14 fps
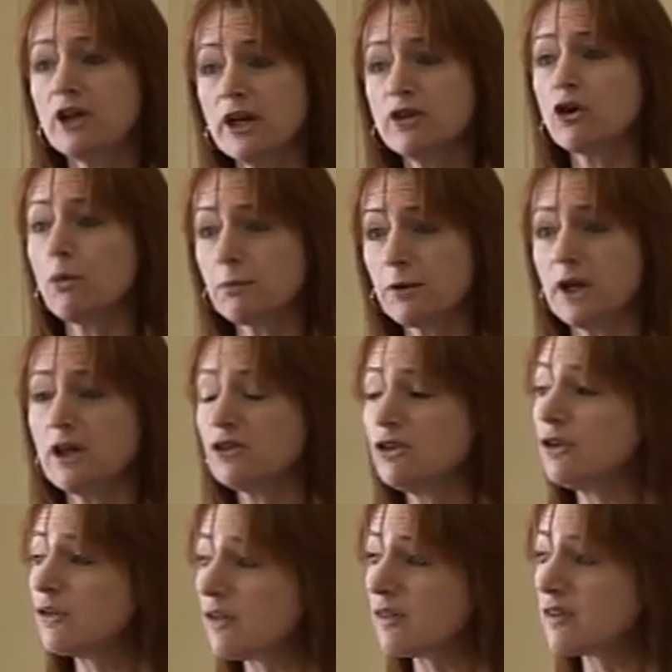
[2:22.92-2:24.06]
teed up the
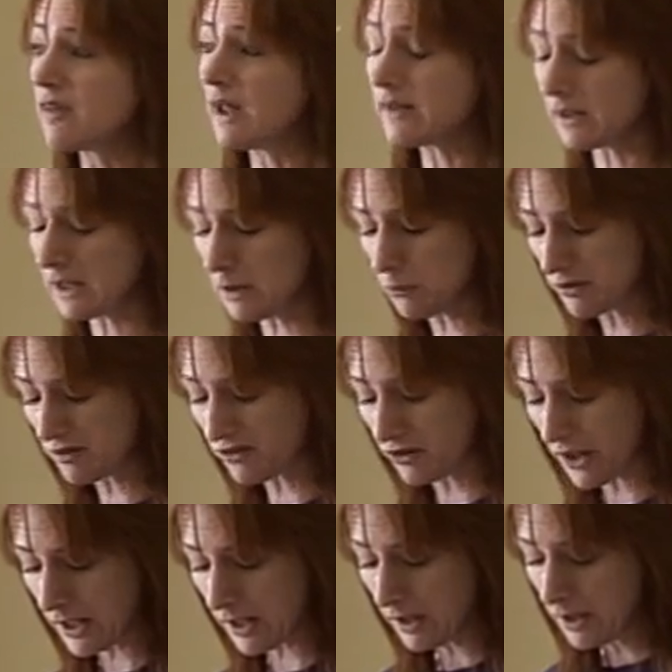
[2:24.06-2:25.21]
issues and said that he would
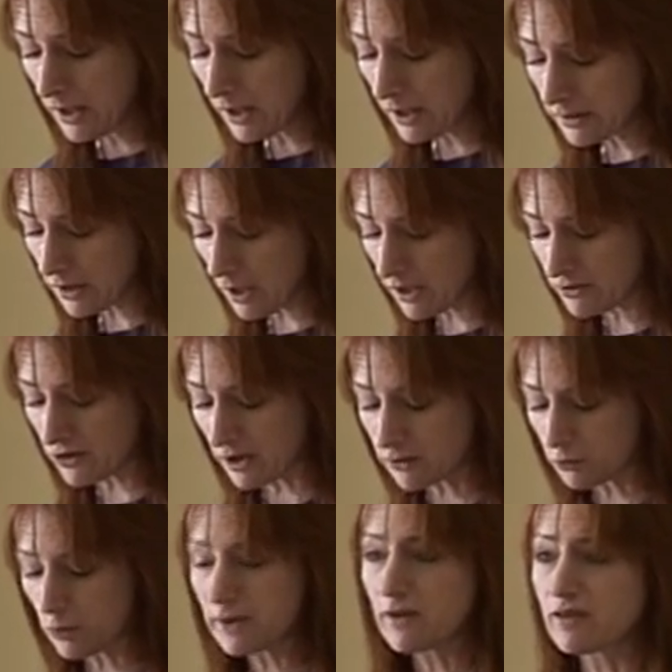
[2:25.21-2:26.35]
stay in
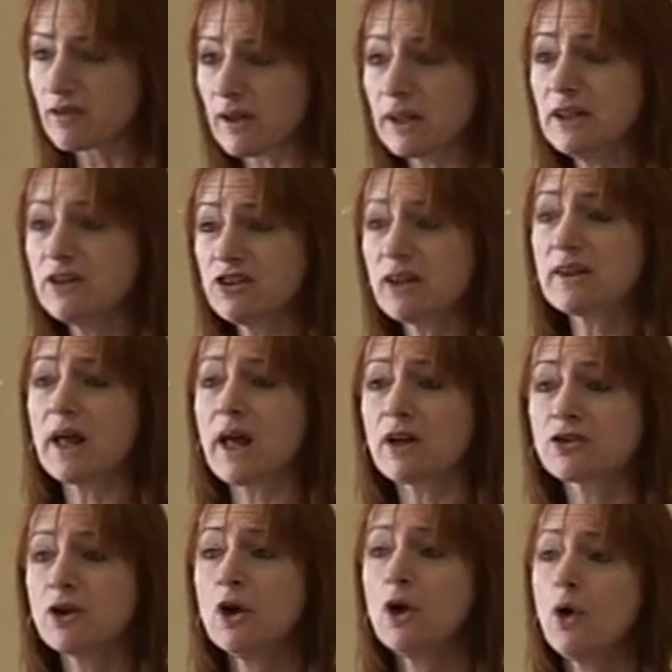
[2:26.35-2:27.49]
contact with us, and he did
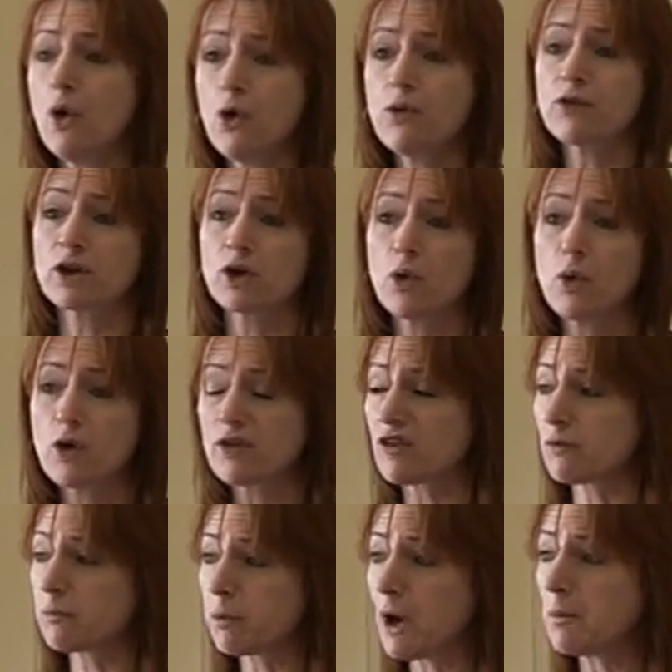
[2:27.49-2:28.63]
that over the course
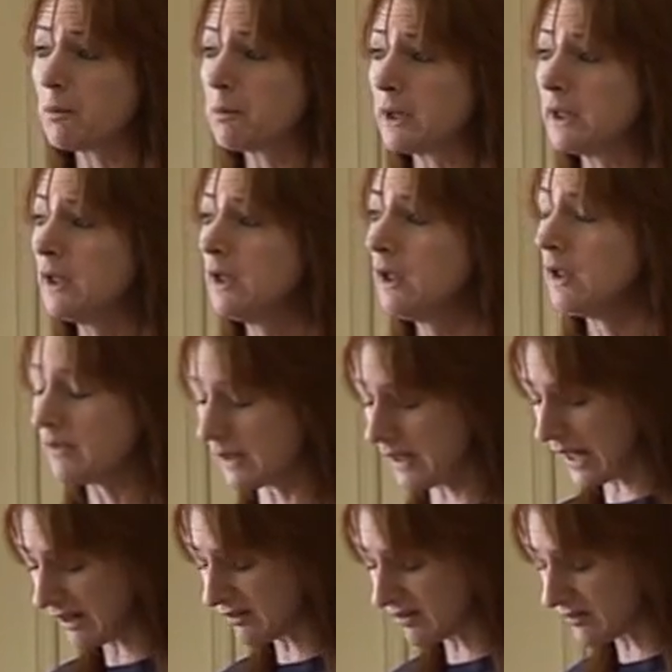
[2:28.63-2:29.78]
of probably the
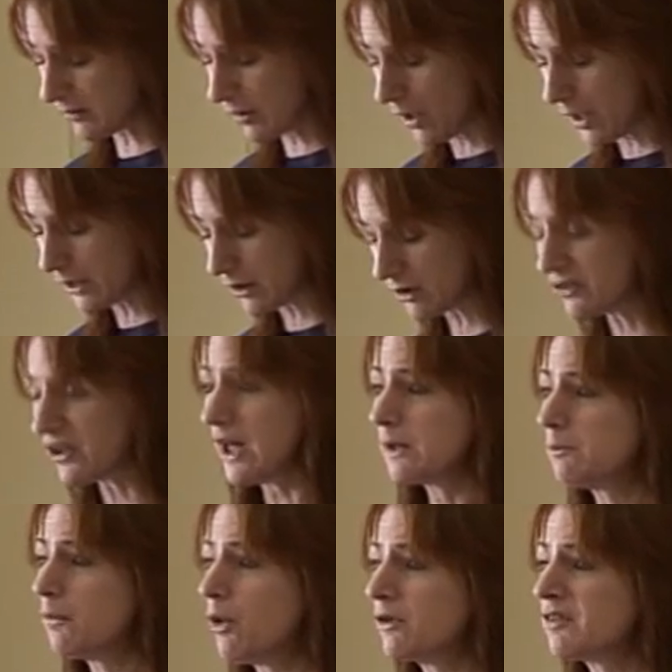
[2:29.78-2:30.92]
next 9 or
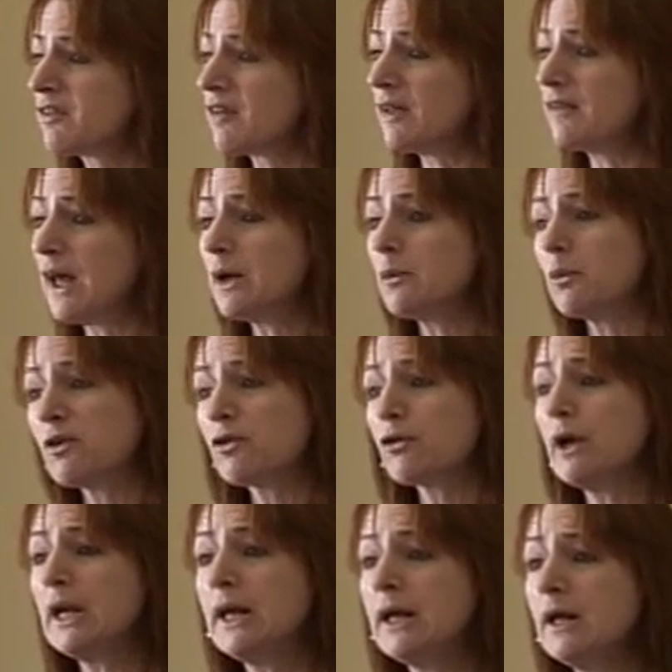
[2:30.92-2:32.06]
10 months. And then it was
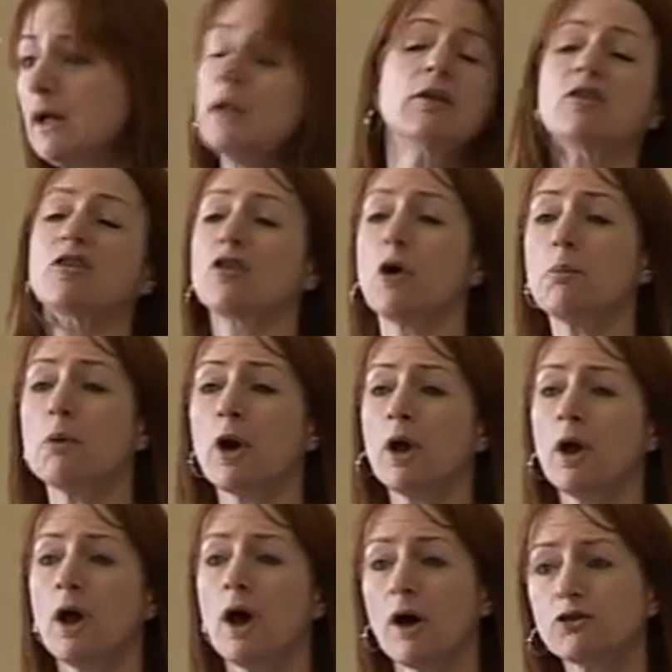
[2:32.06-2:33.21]
really the
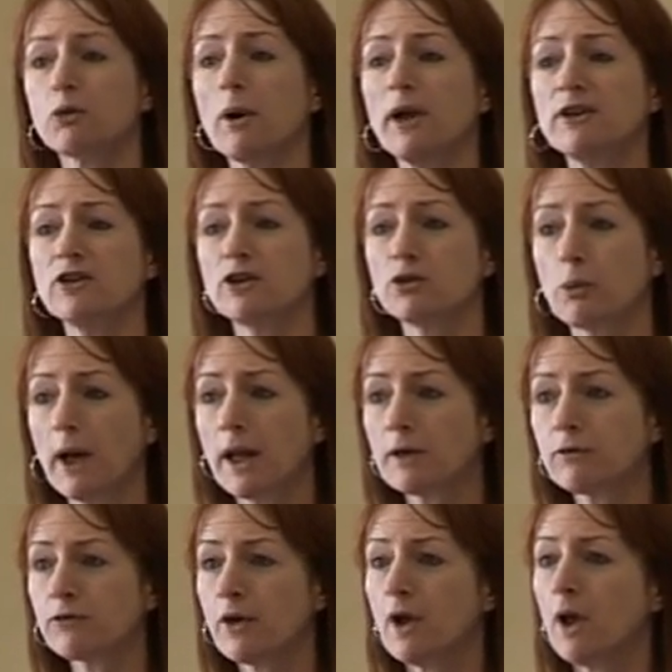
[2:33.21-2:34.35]
summer of
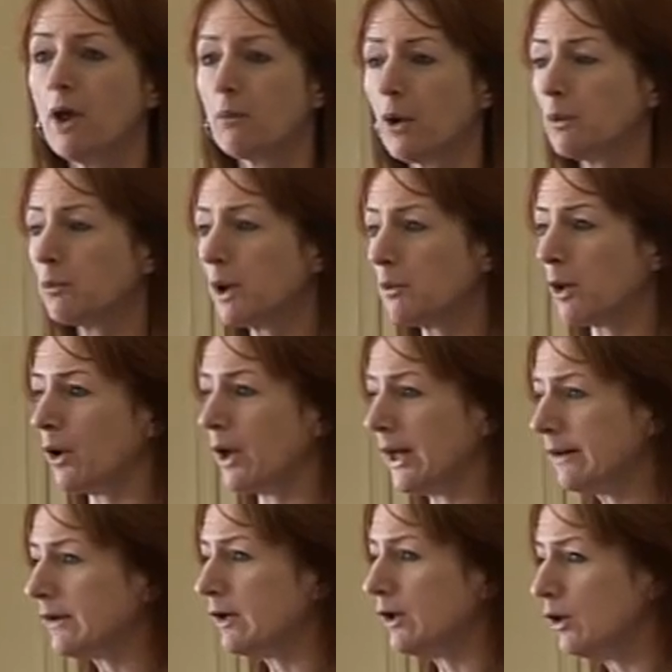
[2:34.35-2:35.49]
2012 when we were
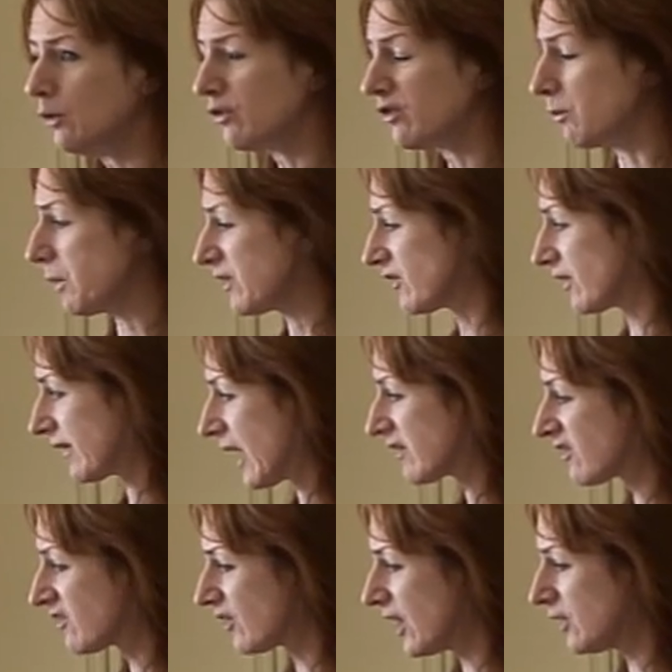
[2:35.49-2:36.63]
in the news a bit at
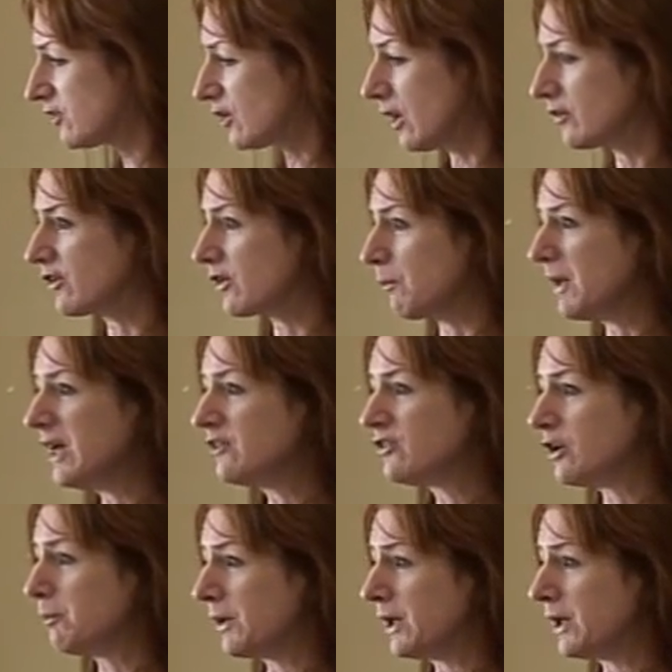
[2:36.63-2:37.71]
that stage, a lot of the media